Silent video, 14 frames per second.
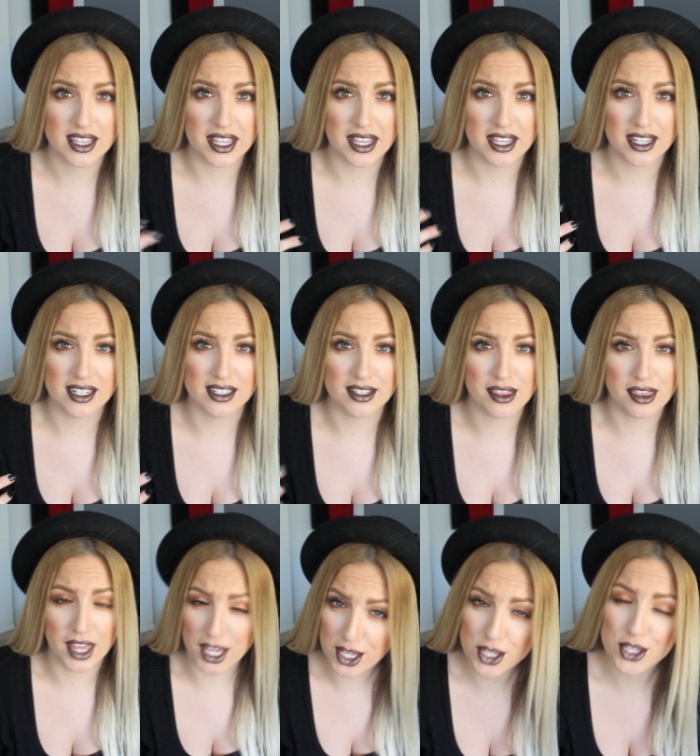then
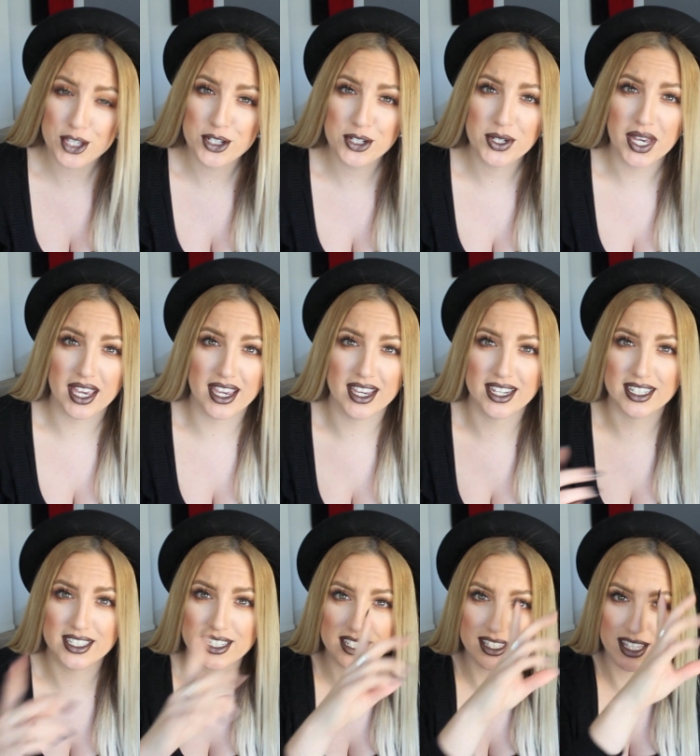thank you,
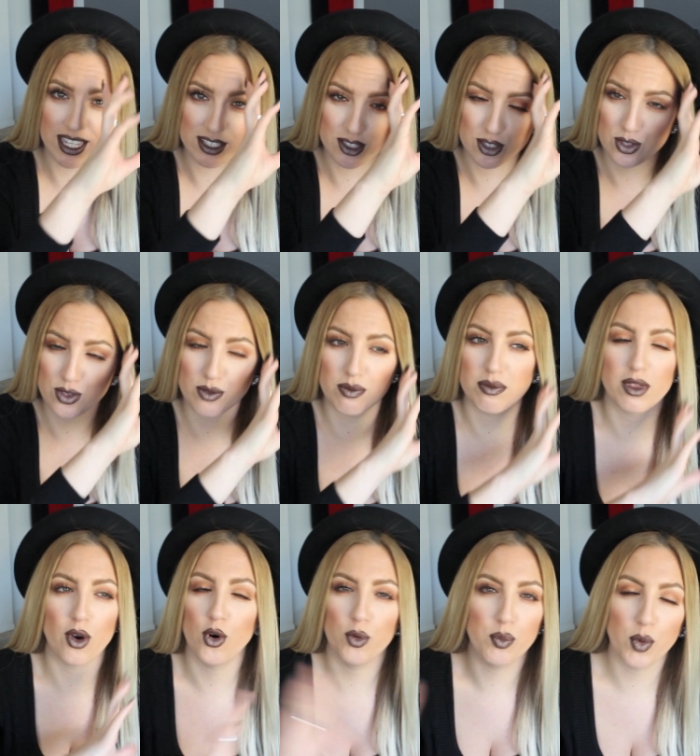and that's
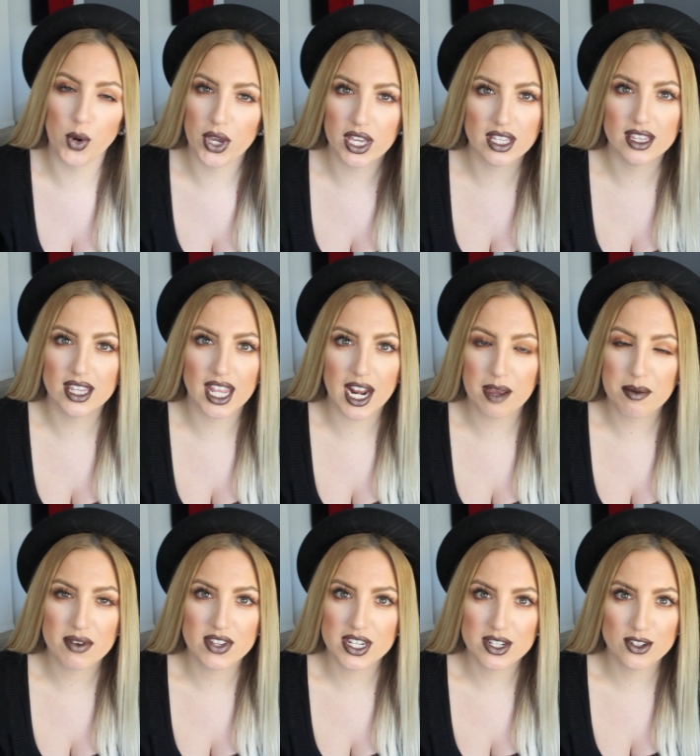the whole point that I'm
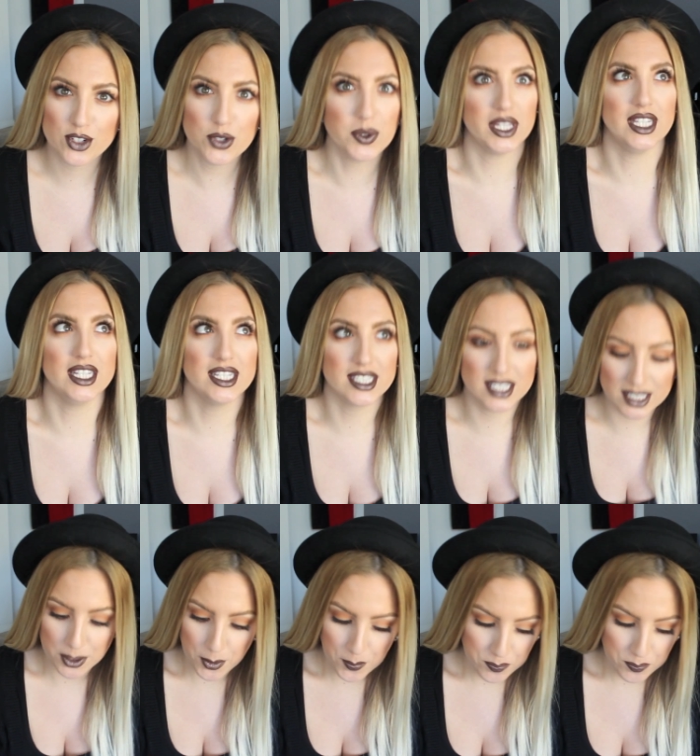even doing this.